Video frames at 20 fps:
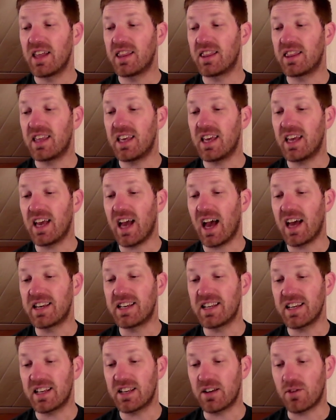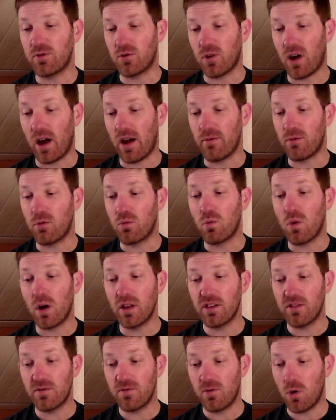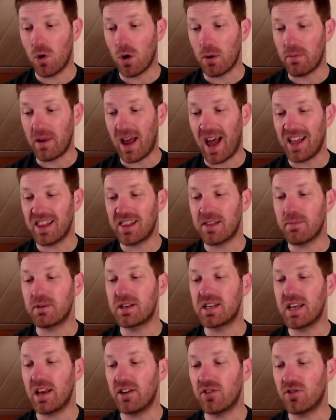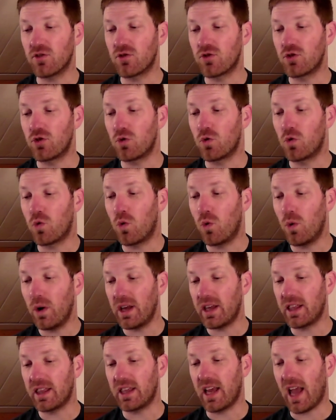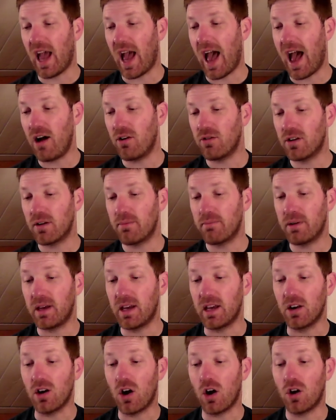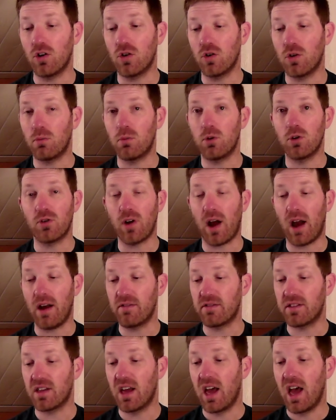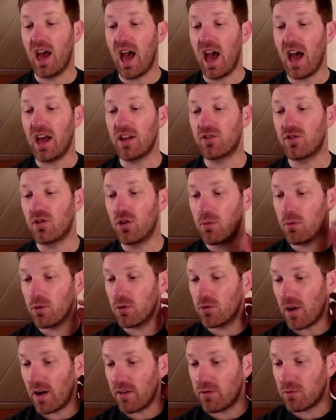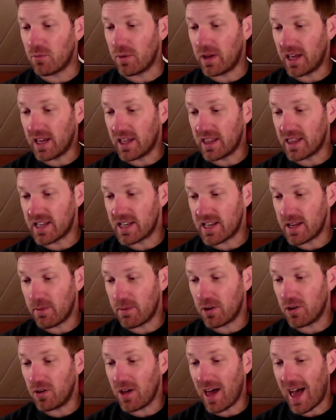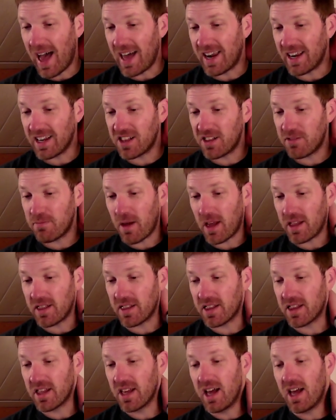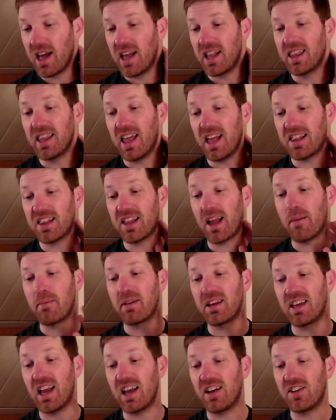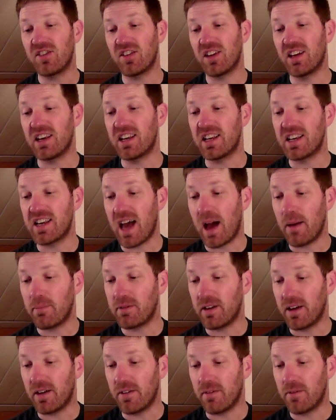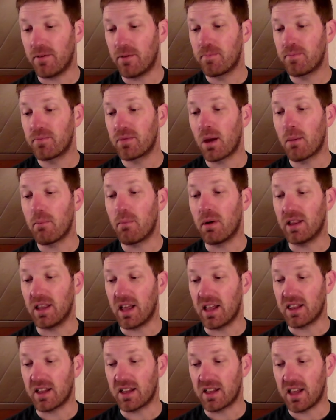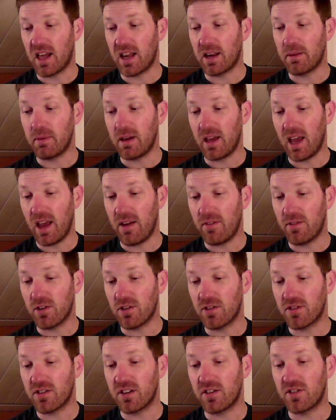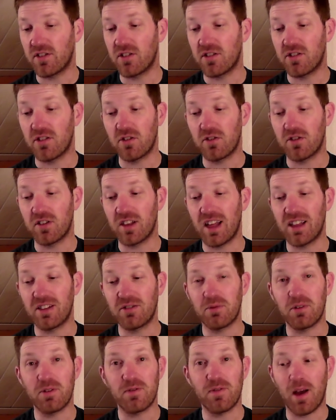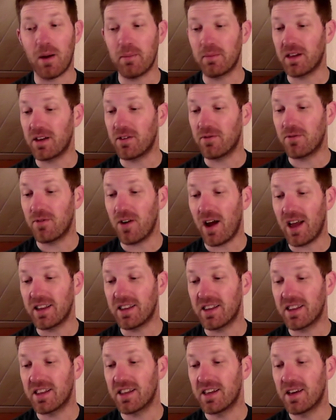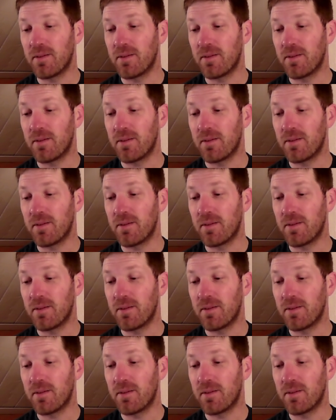the addictive drive, once formed, has the potential to quickly outcompete our normal drives. As normal drives weaken, the typical addict spends less time engaged in adaptive, but less exciting behaviors, such as socializing with family and friends,